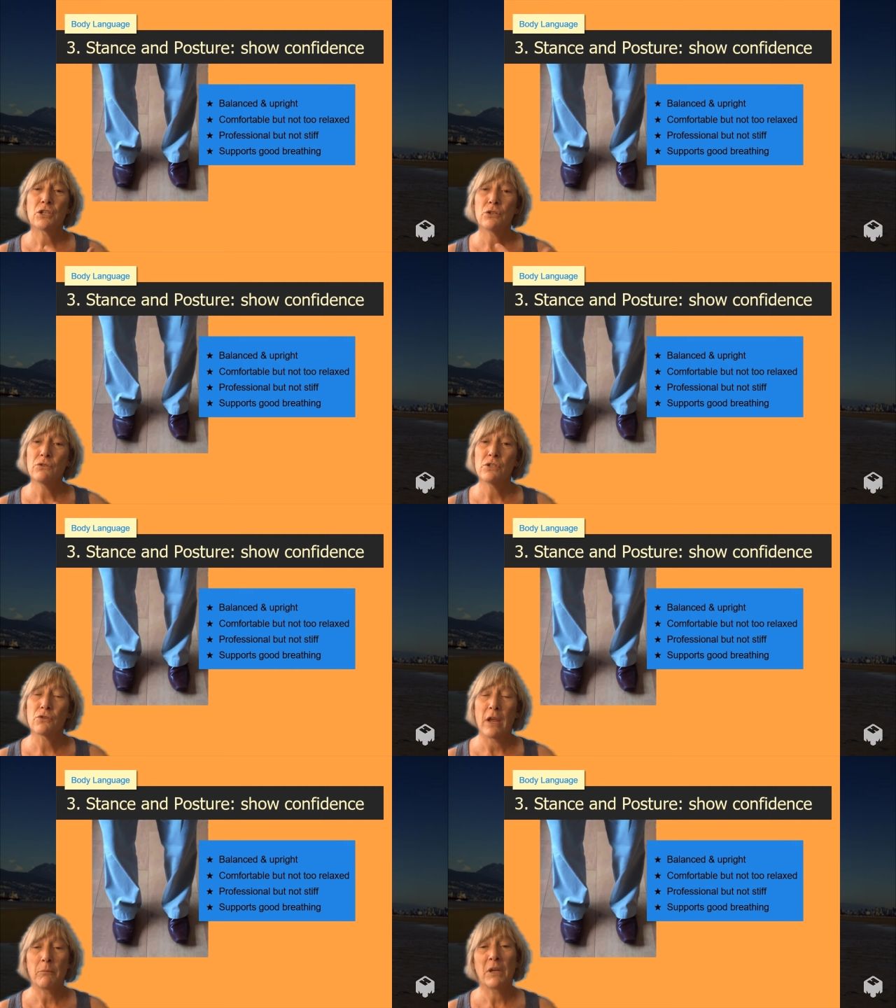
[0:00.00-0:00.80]
too
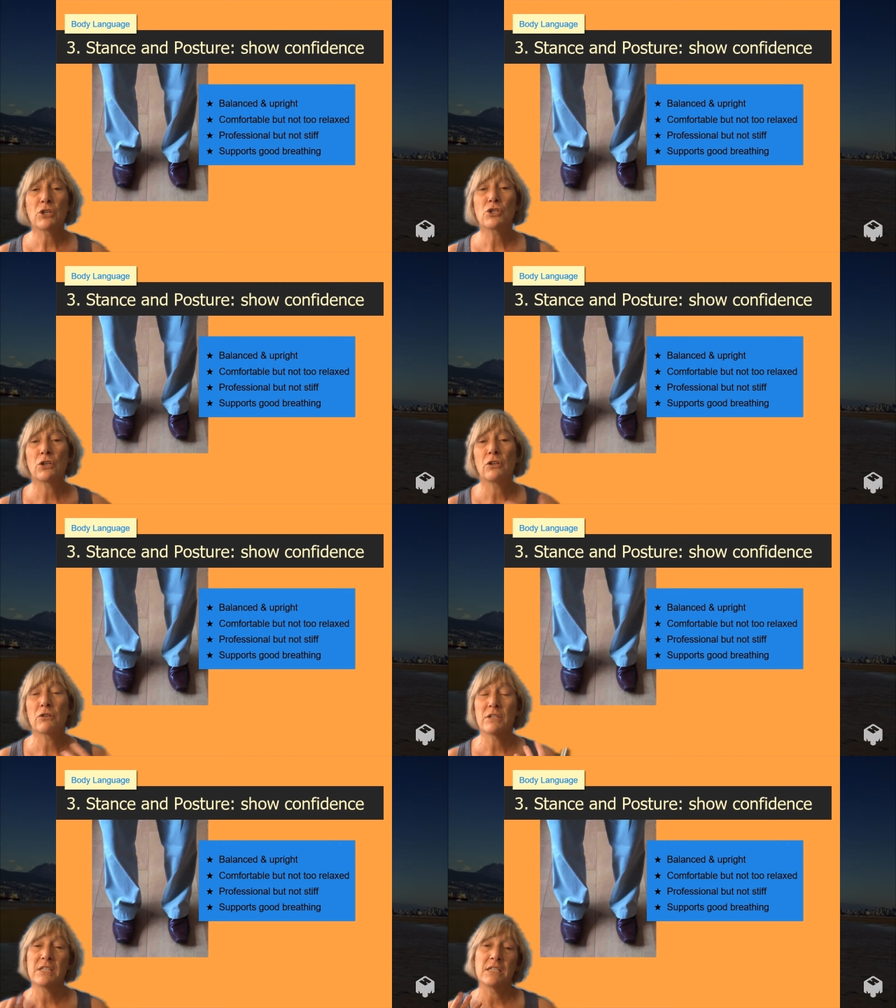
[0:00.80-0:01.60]
straight. Make sure
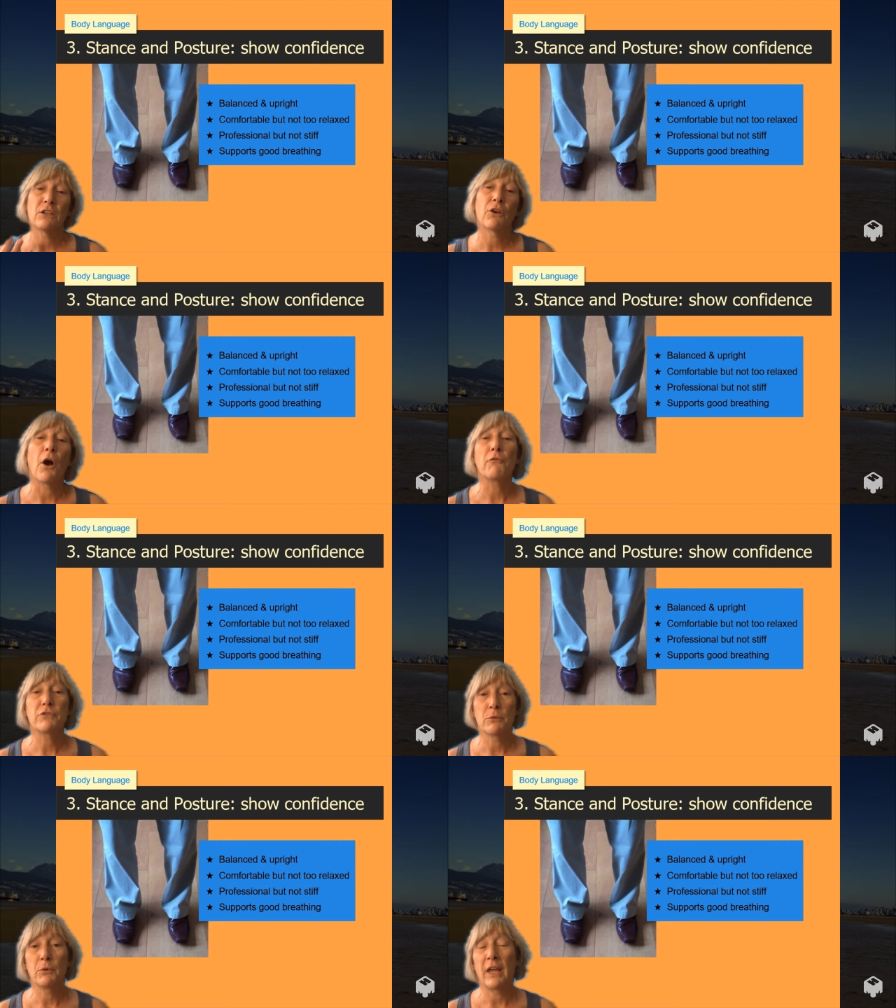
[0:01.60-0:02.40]
you're still
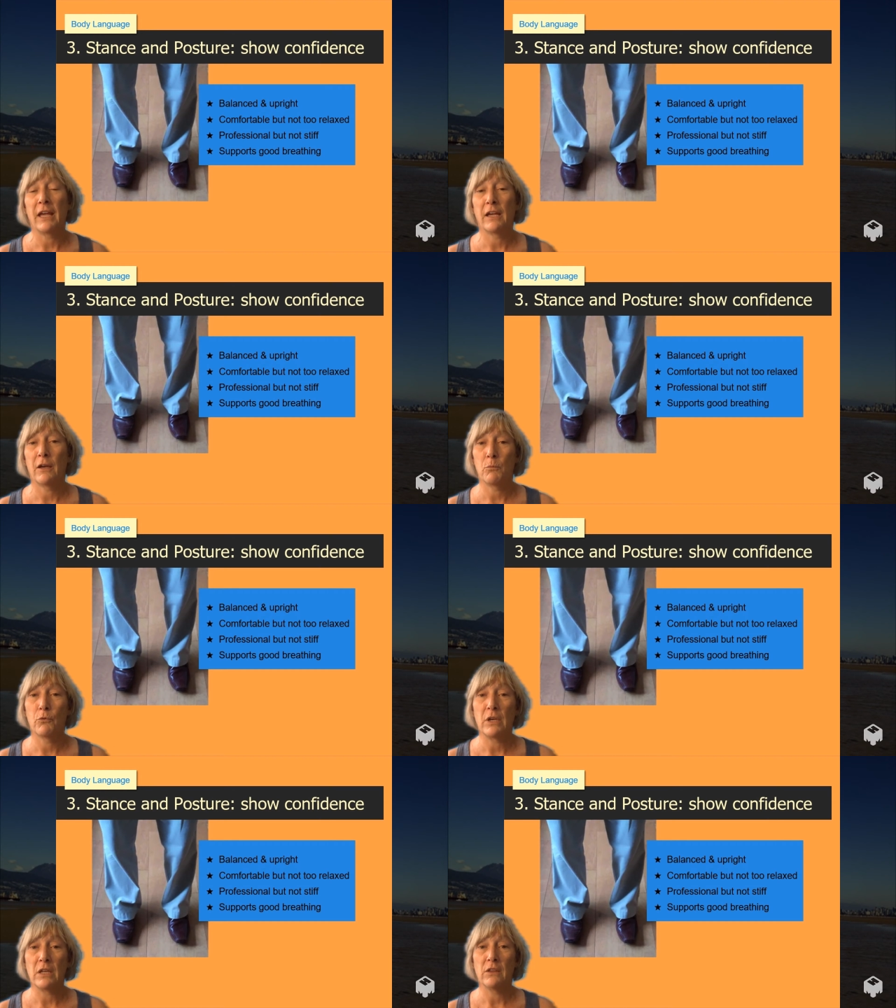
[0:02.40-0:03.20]
comfortable and can
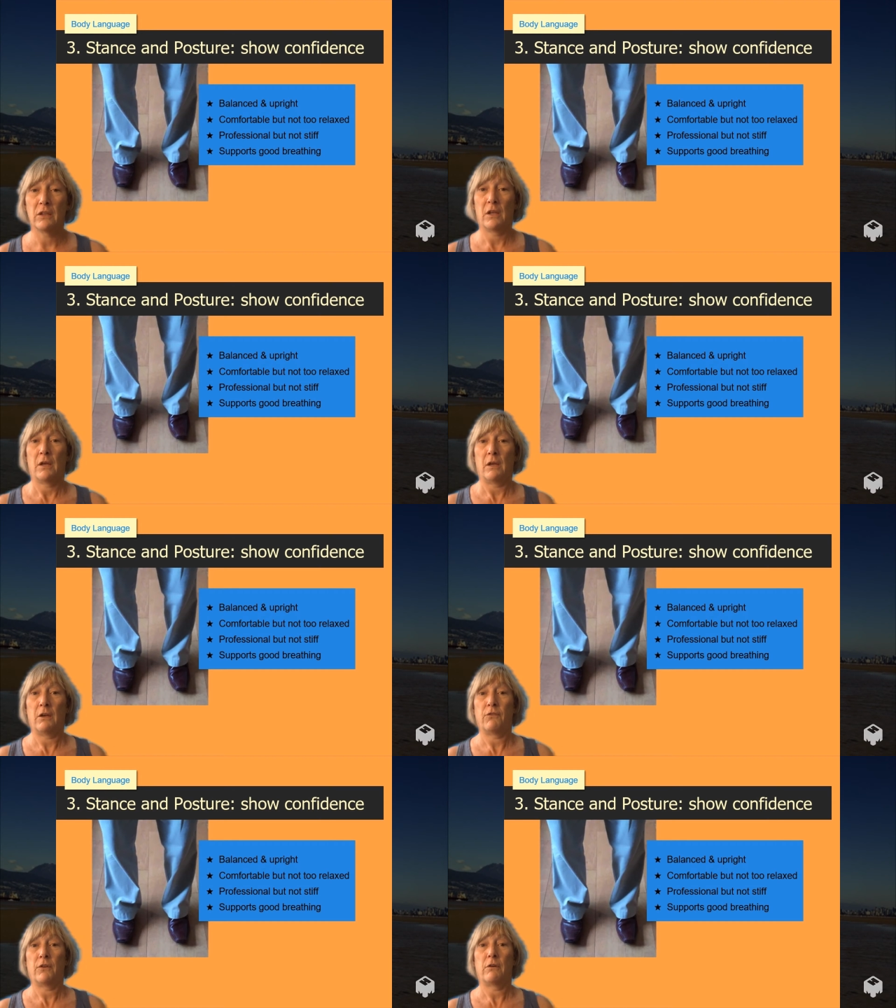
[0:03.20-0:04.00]
breathe.
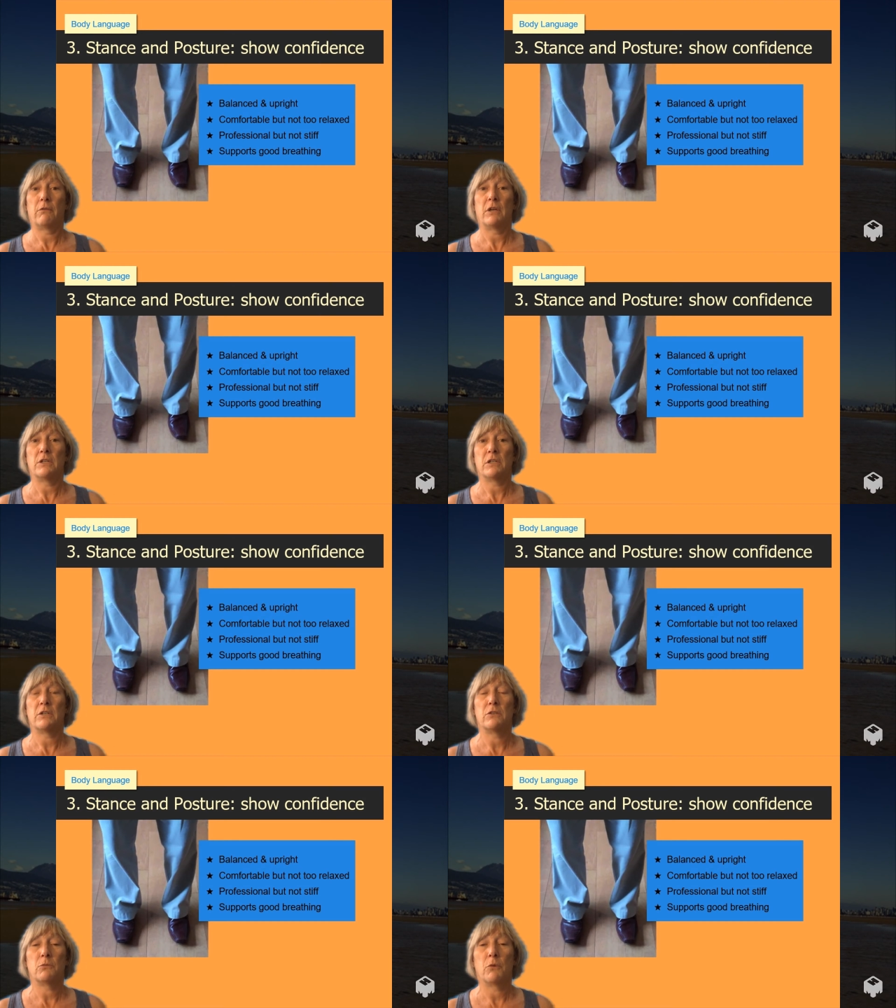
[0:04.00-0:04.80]
If you're rigid,
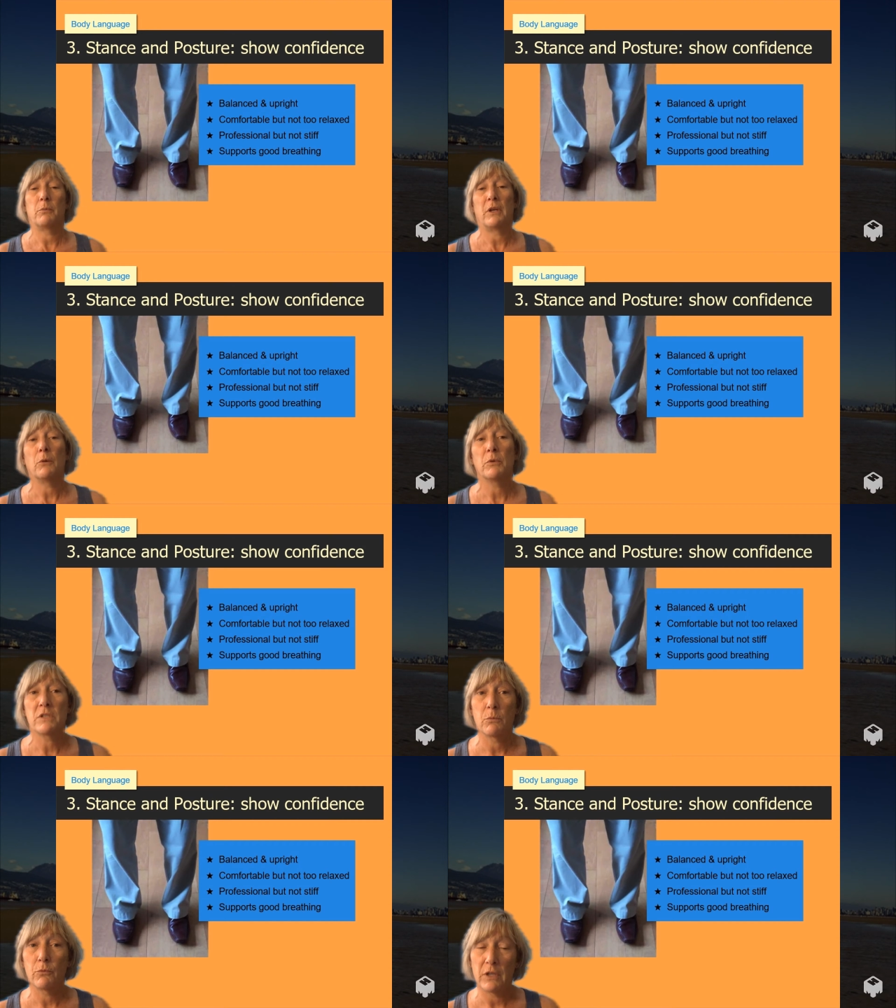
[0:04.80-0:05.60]
you won't be able
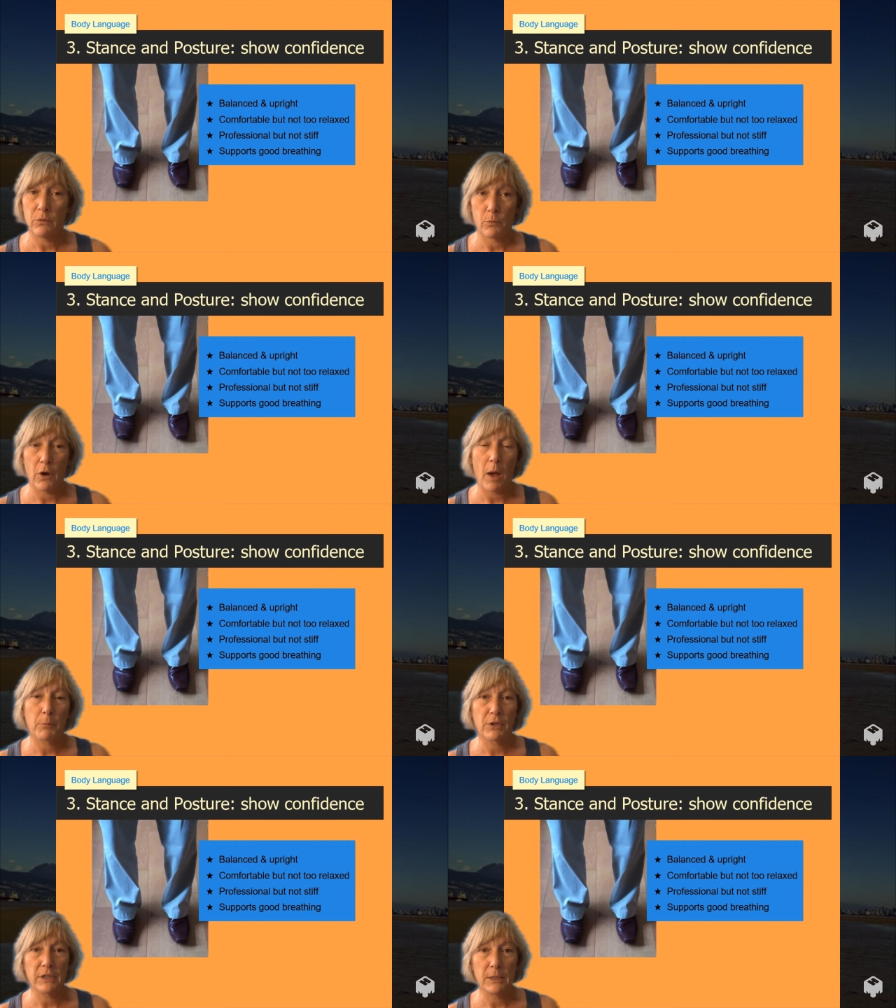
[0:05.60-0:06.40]
to breathe
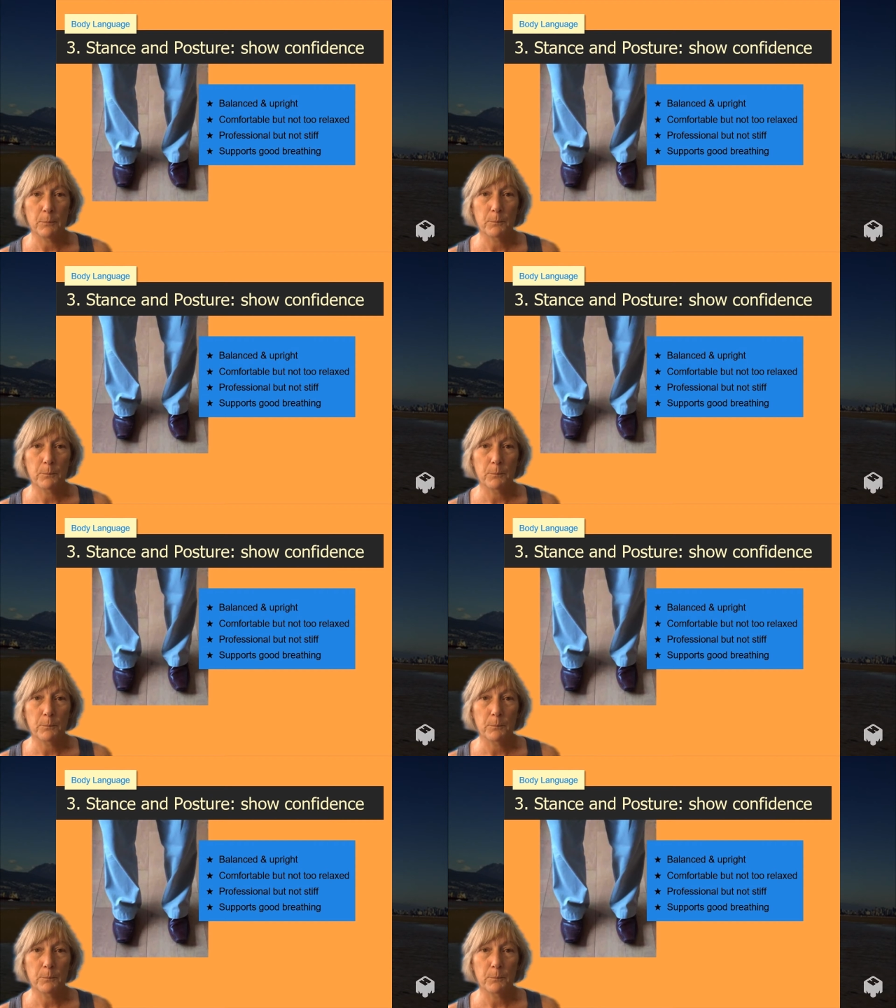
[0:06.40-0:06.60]
properly.